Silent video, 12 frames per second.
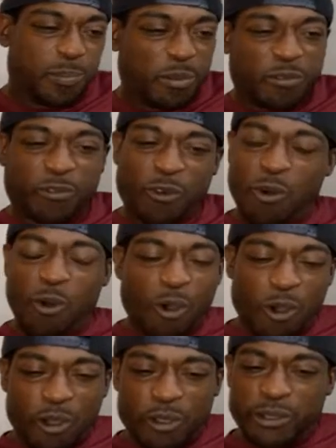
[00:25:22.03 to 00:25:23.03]

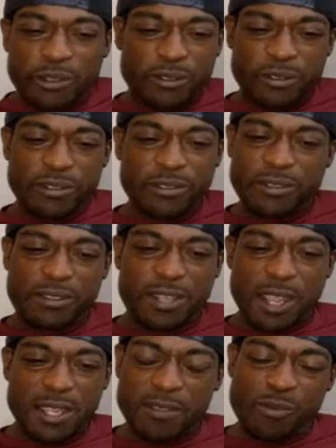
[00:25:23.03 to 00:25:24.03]
Before
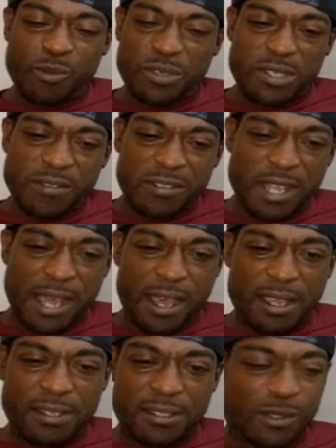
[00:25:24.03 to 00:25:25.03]
they even
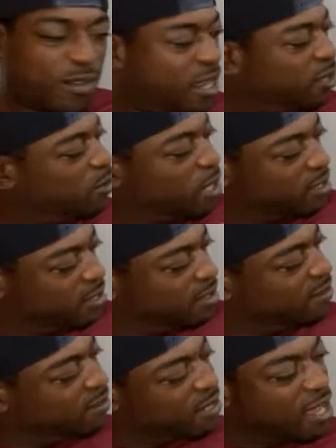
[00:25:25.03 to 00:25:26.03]
civilized. So now you got the
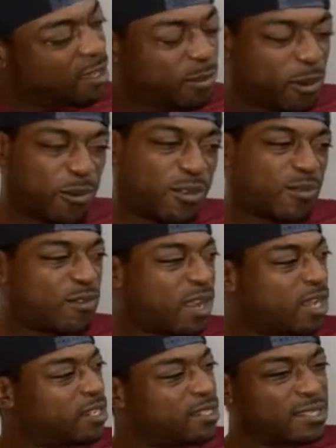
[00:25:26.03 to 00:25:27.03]
civilized person
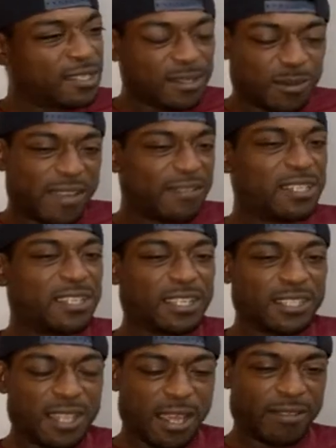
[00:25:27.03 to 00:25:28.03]
around them dealing with
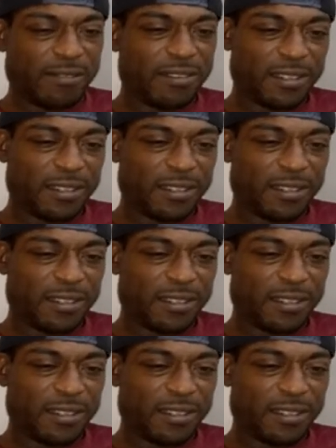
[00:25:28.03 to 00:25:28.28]
everything in life.